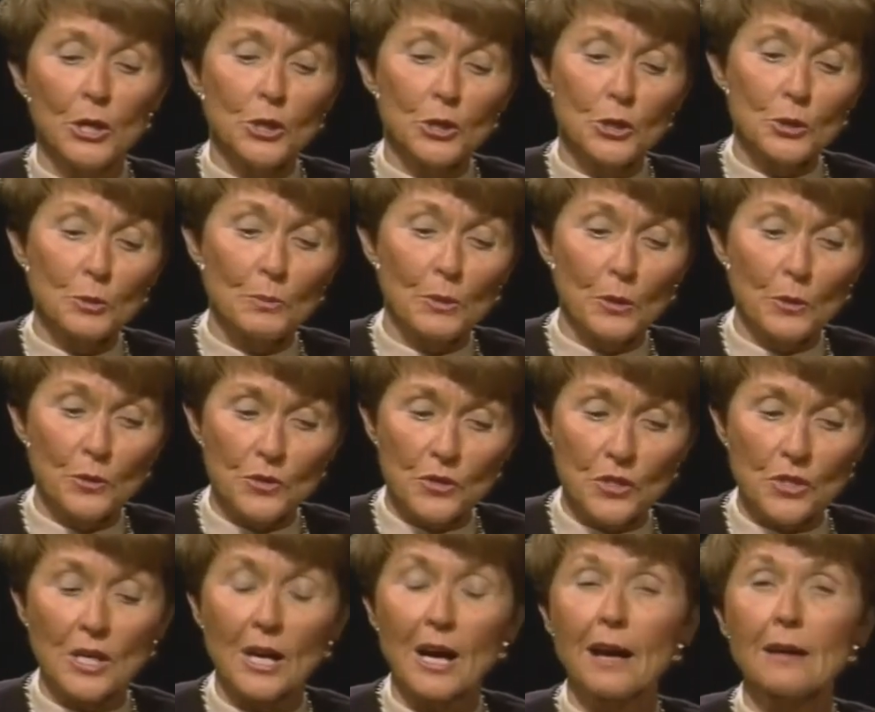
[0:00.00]
to both
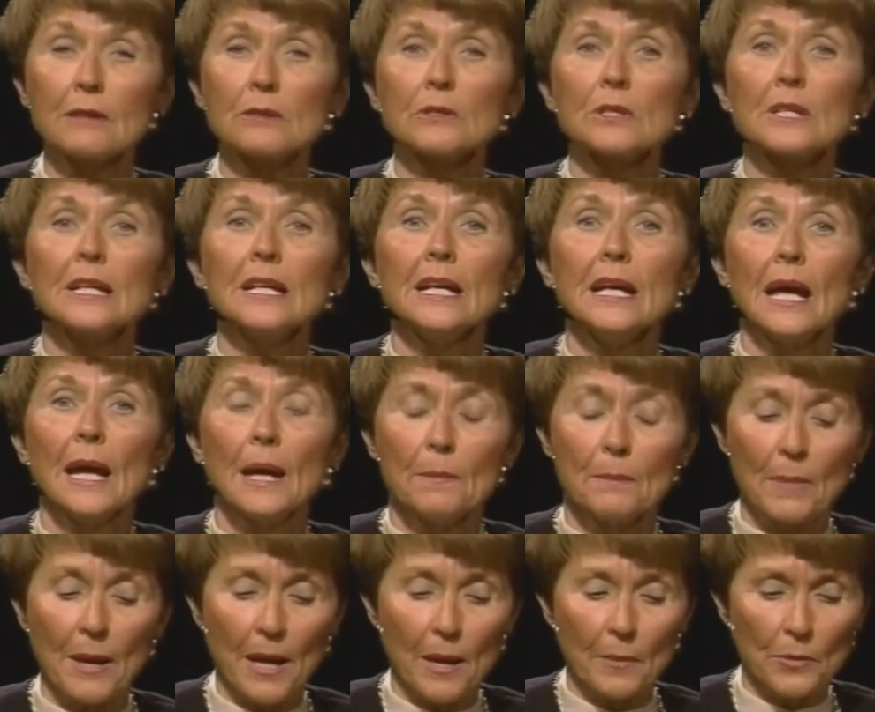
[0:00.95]
scholarly and
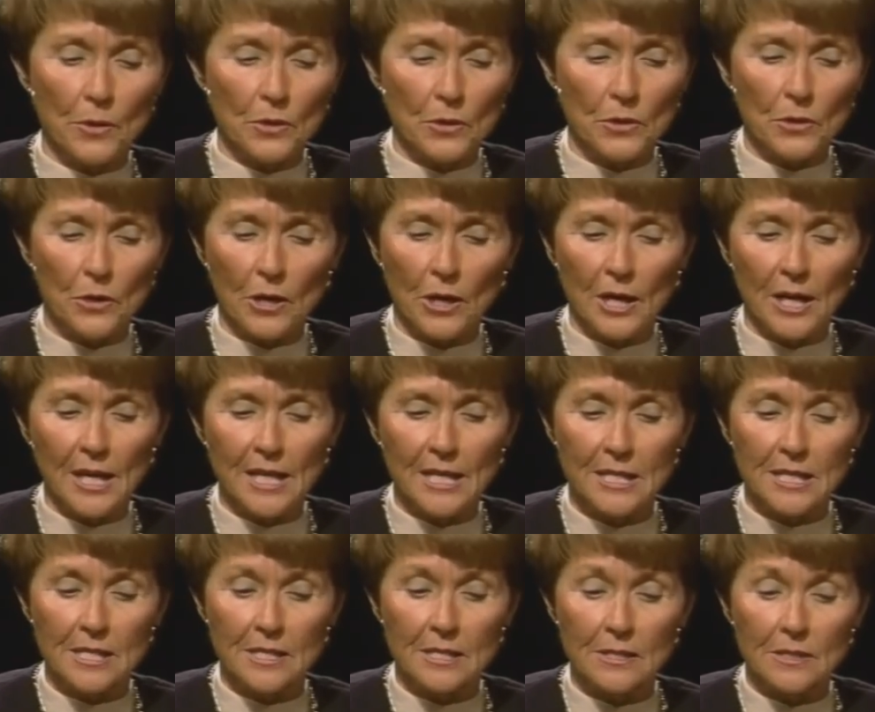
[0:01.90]
popular
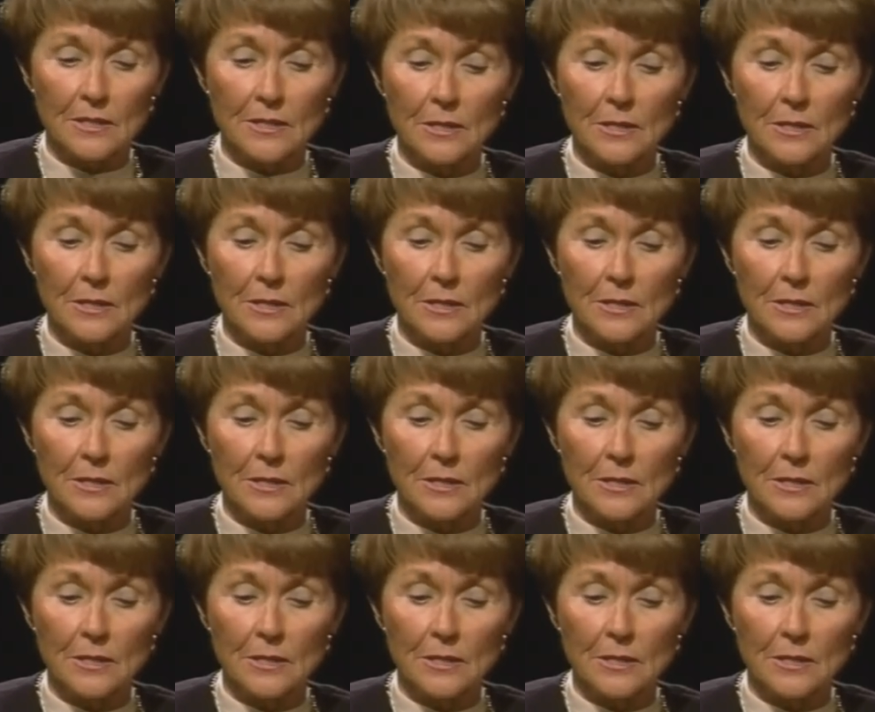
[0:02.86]
audiences,